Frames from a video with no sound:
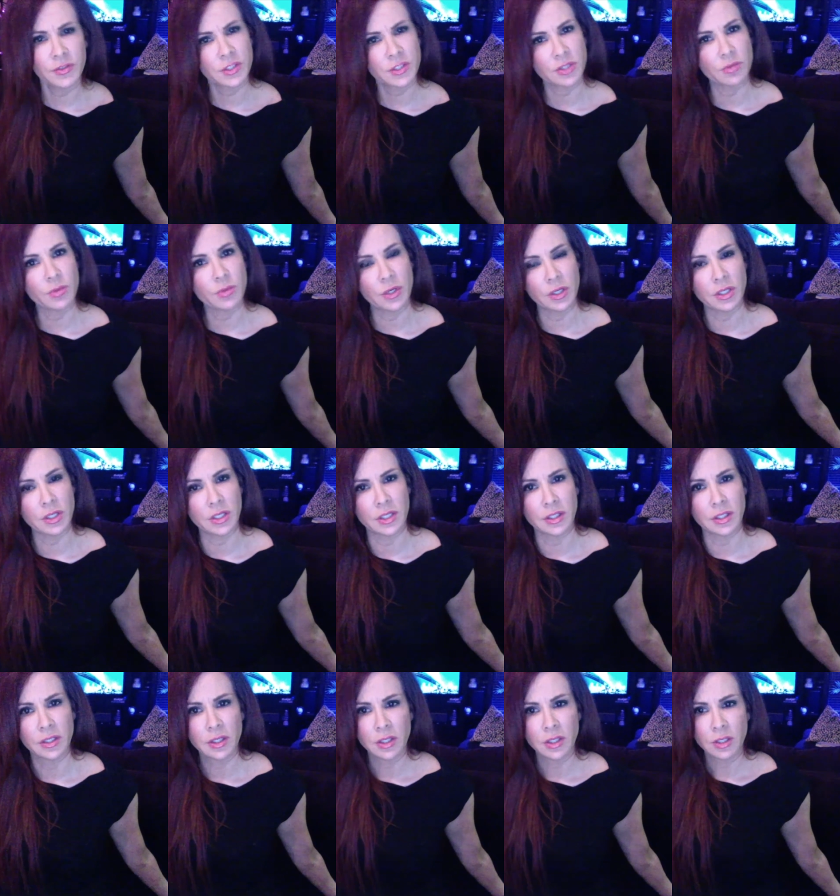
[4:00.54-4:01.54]
So we're going to,
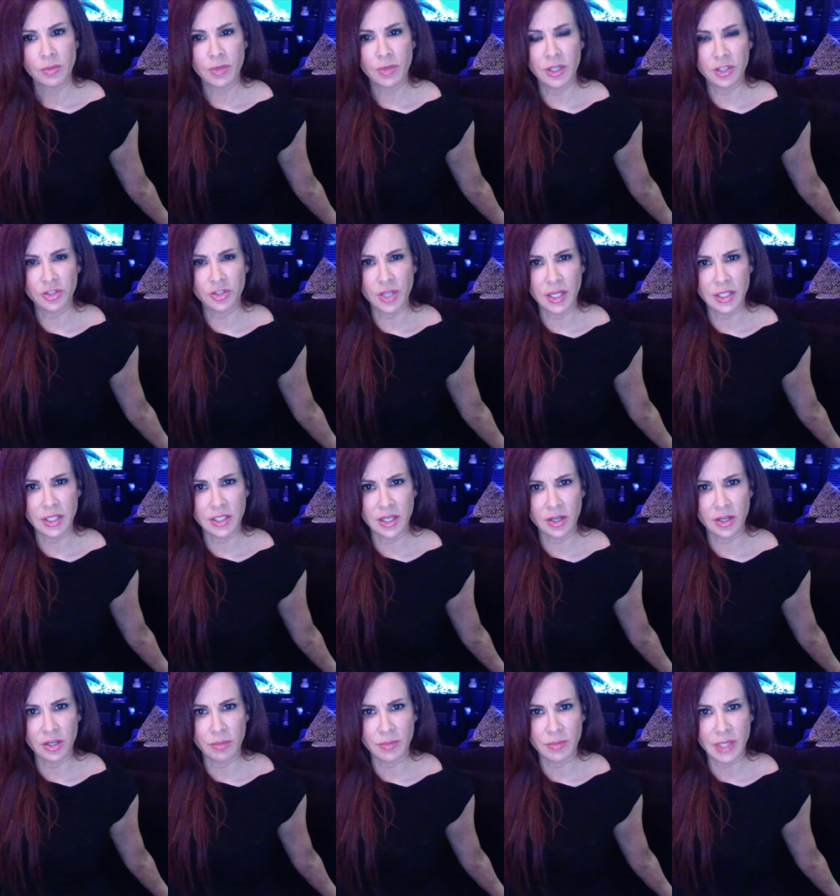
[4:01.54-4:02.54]
we're going to try and
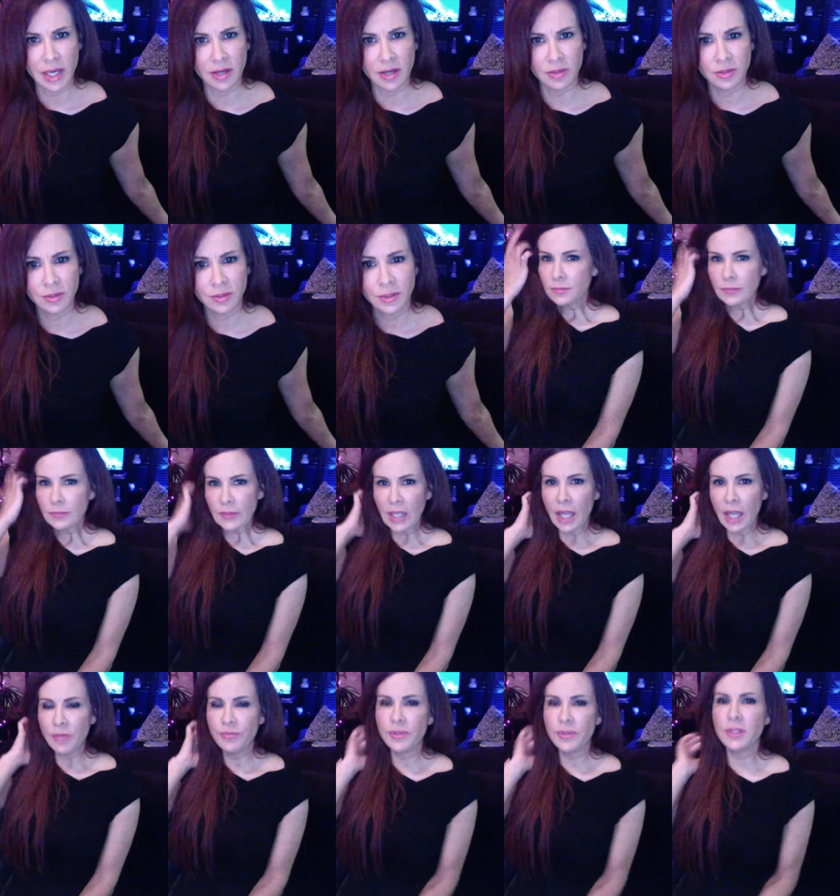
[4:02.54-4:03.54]
tear him down.
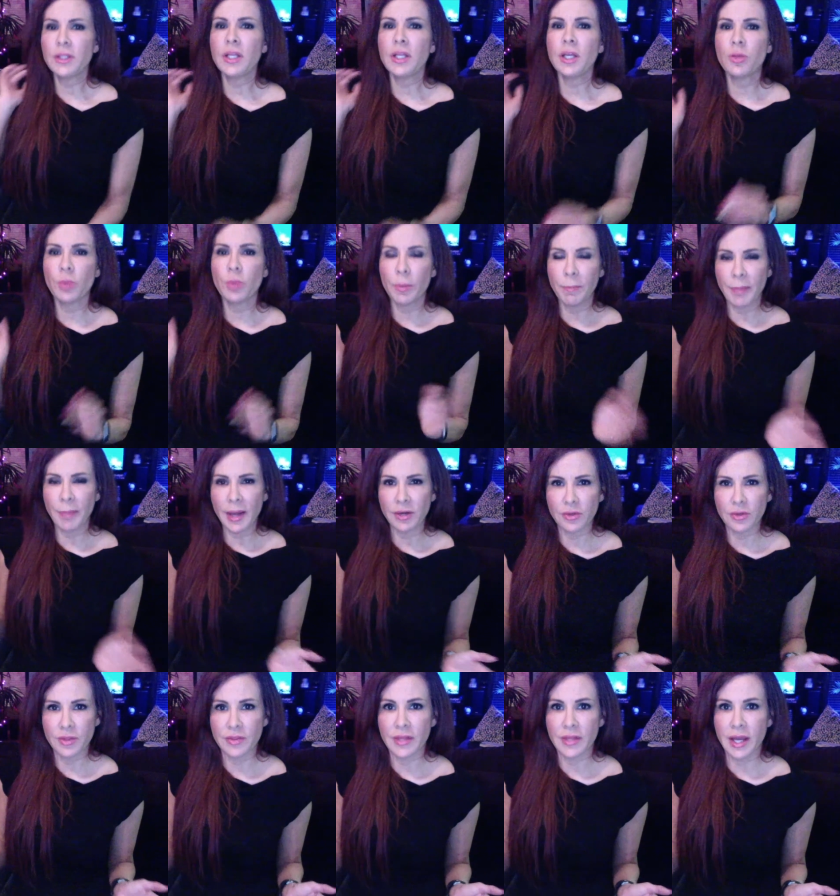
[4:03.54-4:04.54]
I feel like we're better
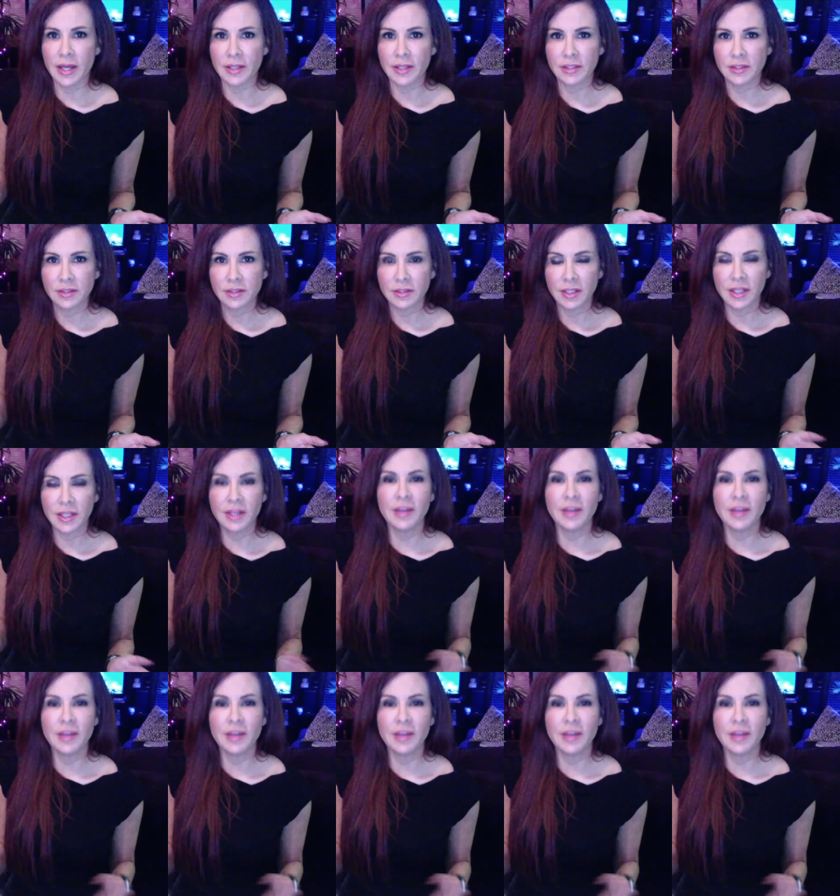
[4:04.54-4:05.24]
than that. Like,